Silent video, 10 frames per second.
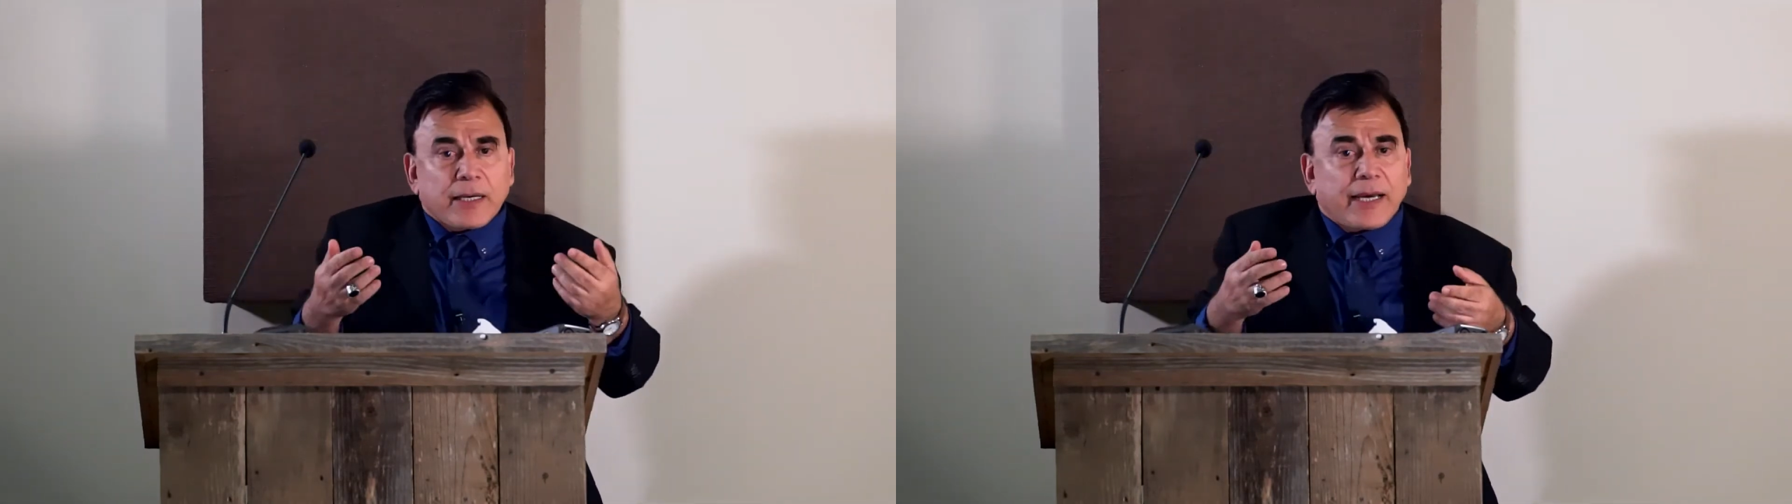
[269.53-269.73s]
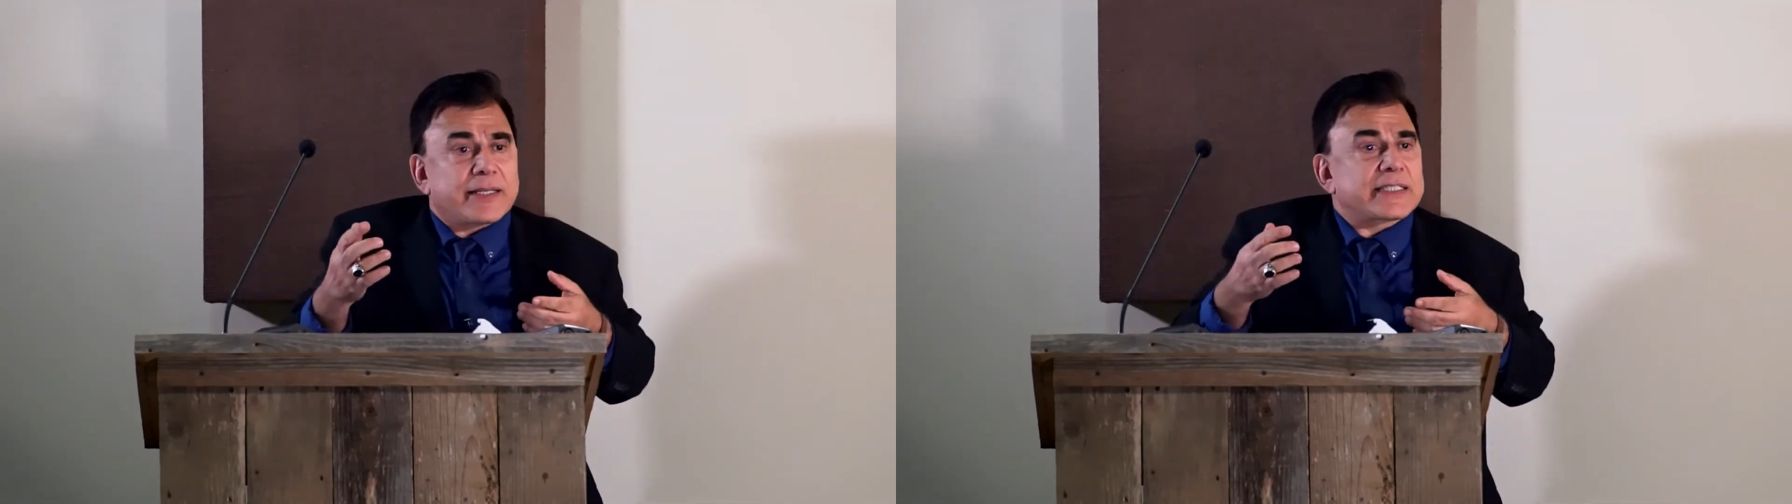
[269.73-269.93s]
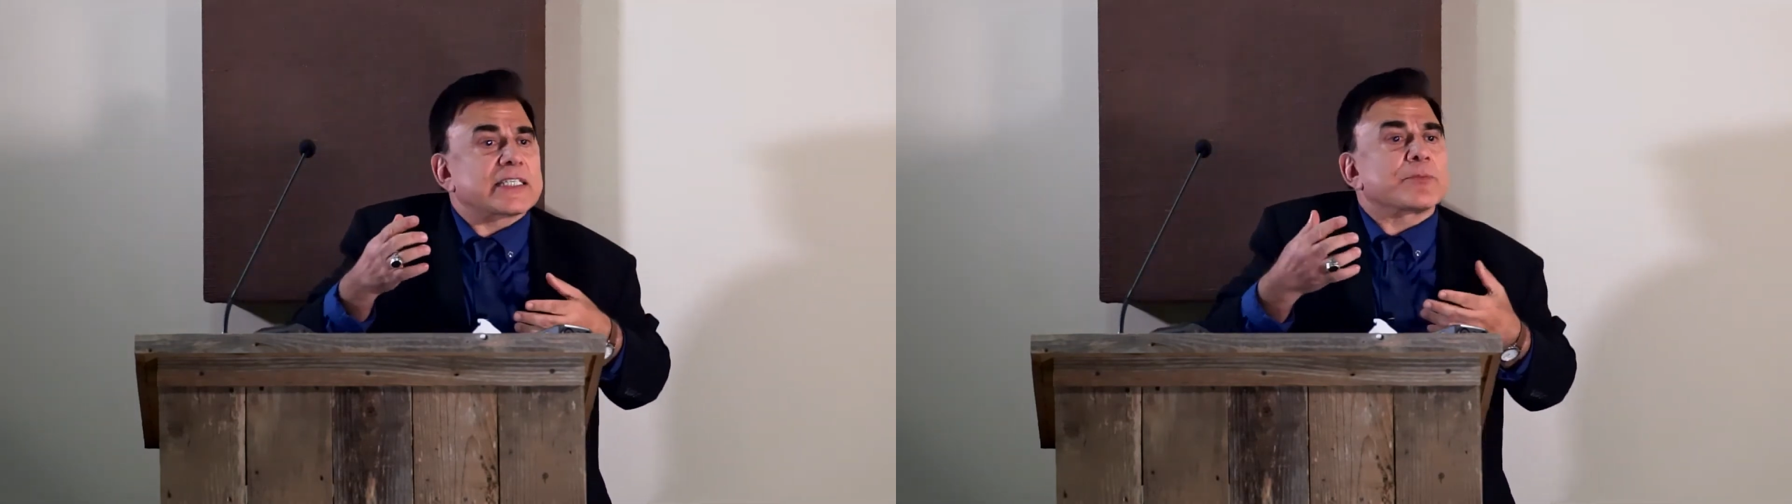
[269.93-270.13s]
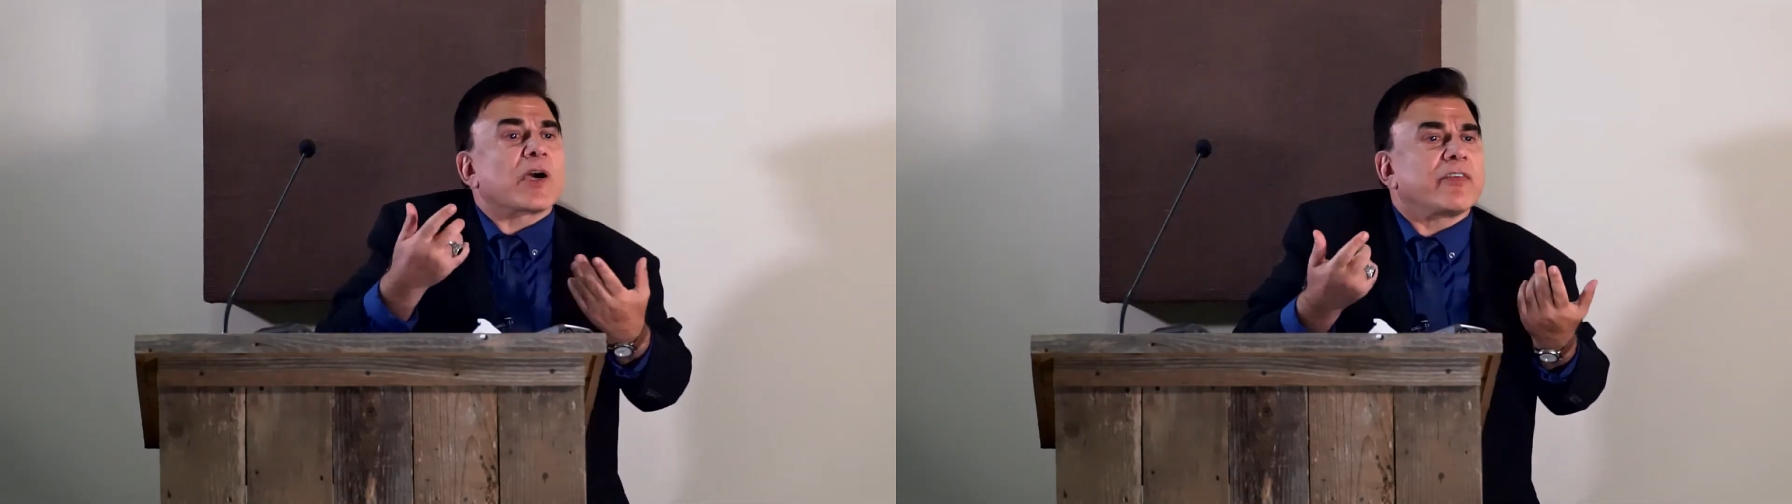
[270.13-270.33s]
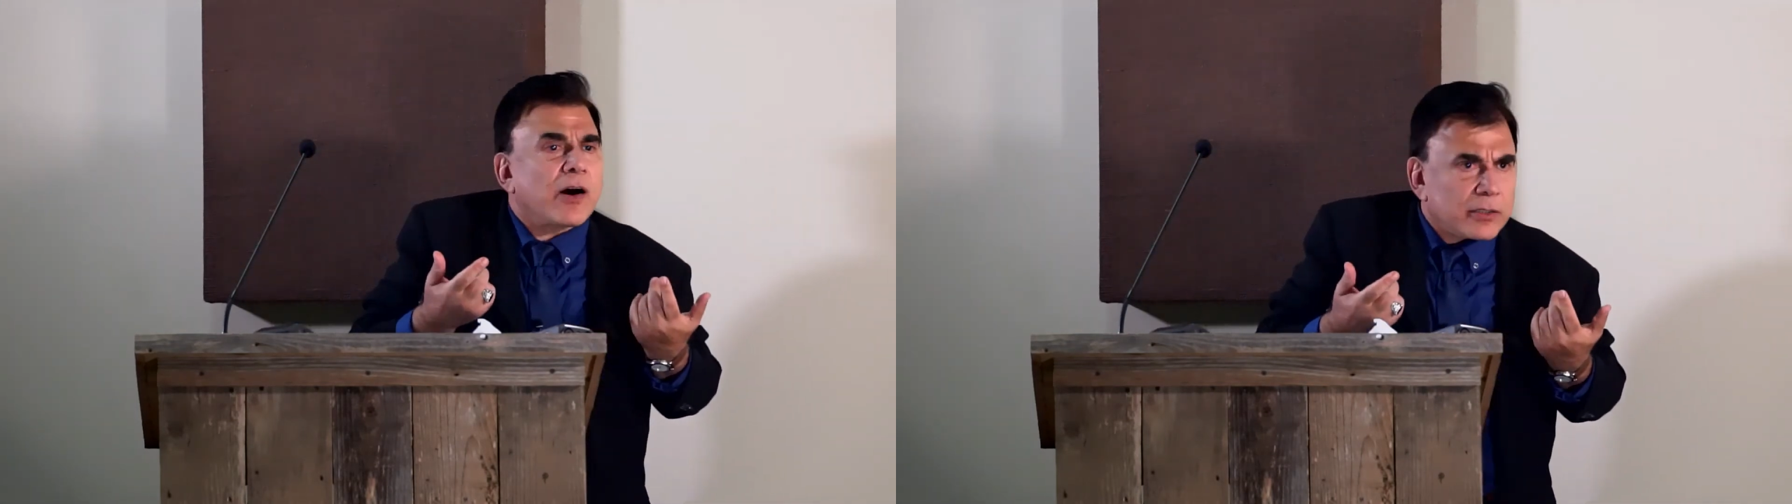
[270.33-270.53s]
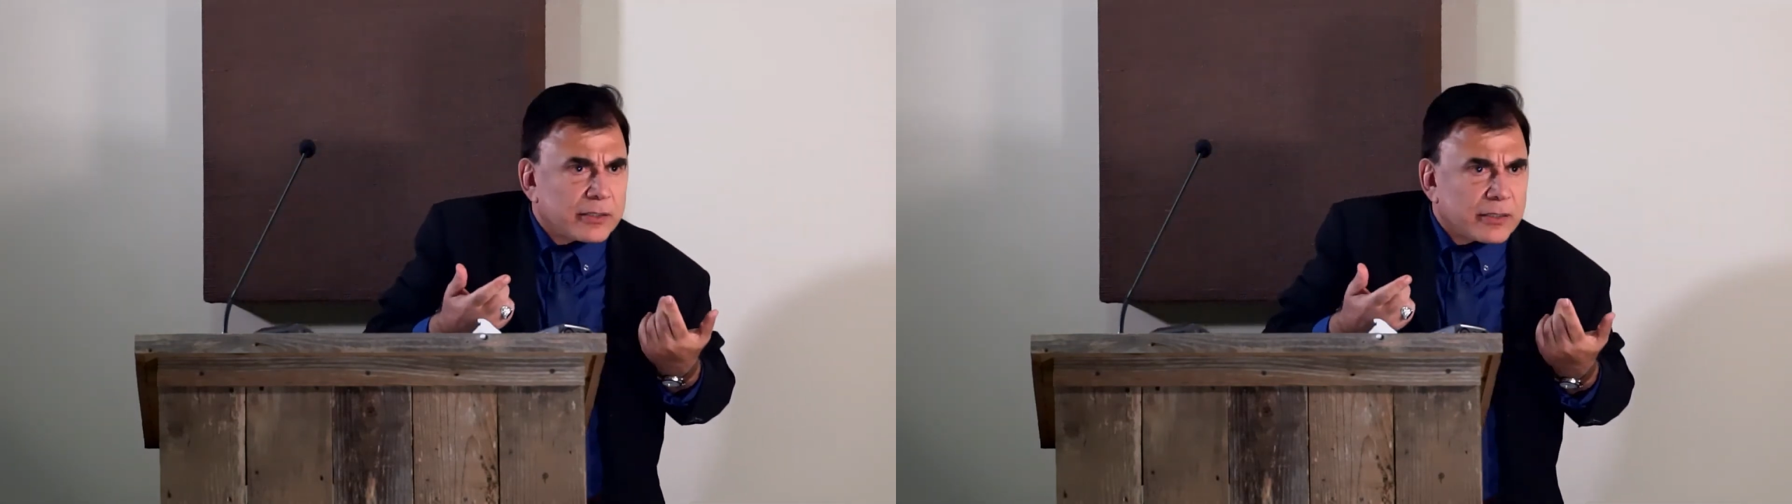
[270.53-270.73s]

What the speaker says: and it says my father.